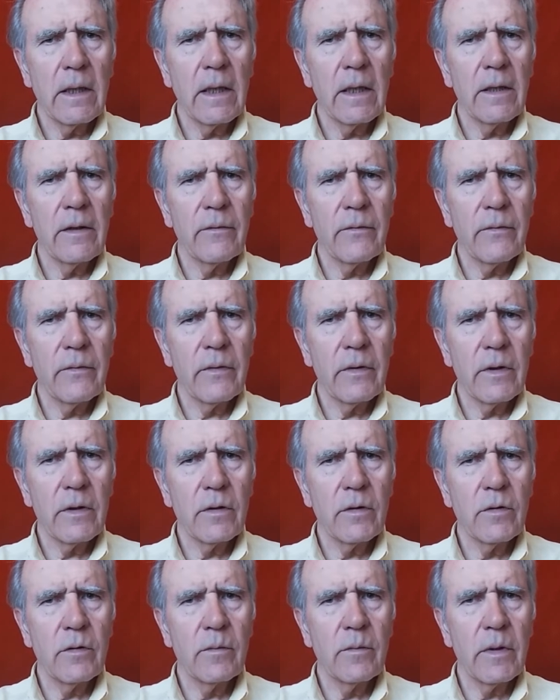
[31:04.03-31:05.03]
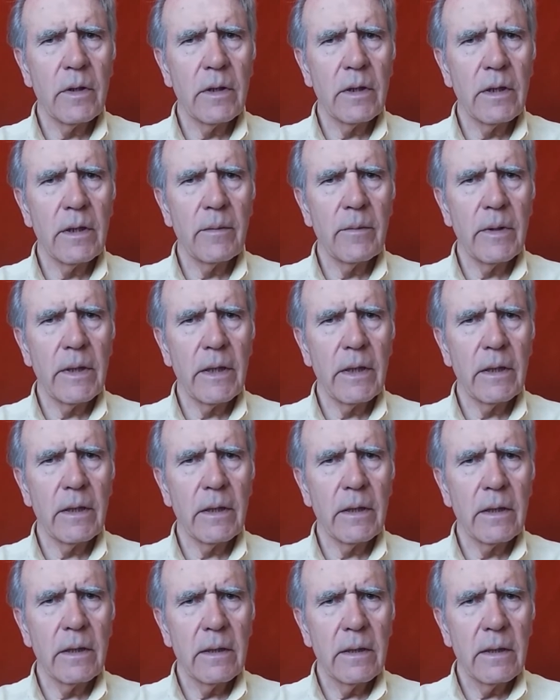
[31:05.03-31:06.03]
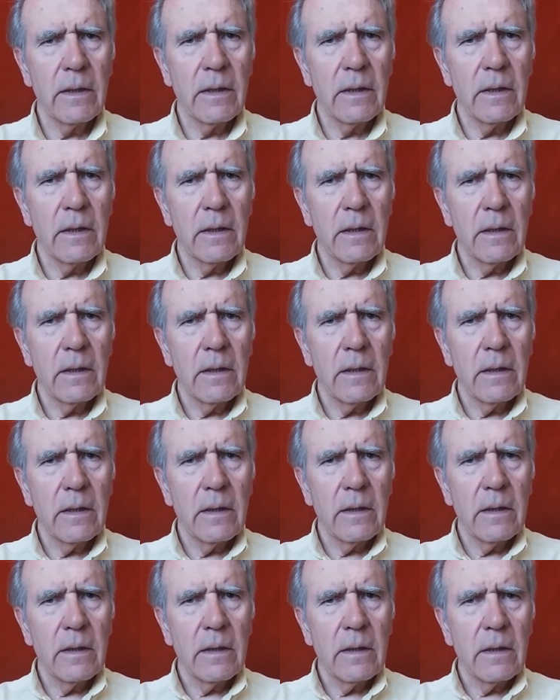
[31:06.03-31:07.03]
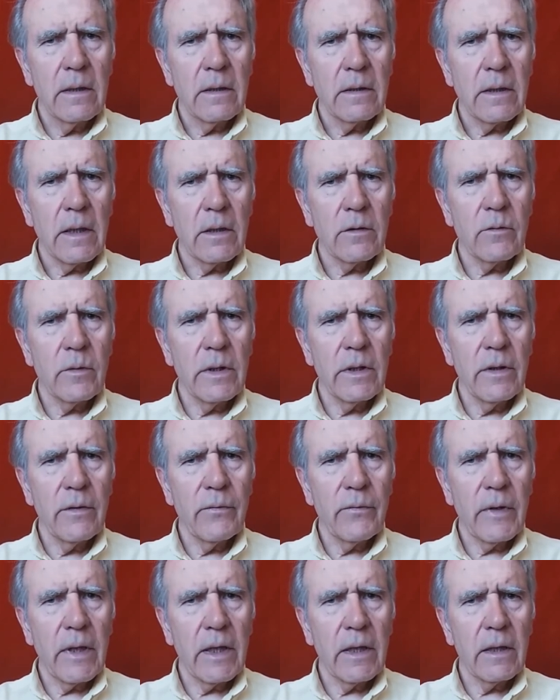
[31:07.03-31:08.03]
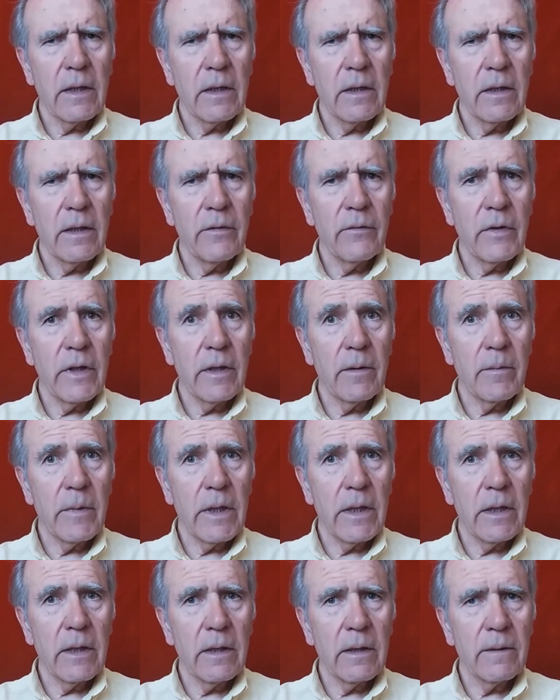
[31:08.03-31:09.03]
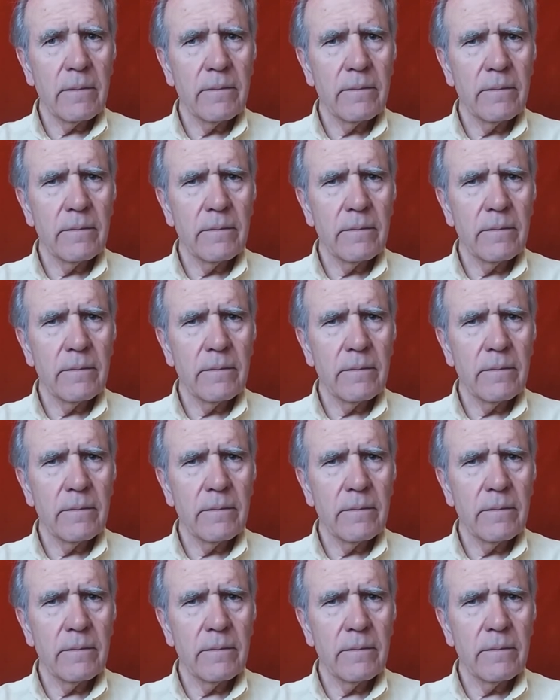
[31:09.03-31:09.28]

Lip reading: life to bodily being that we define living being.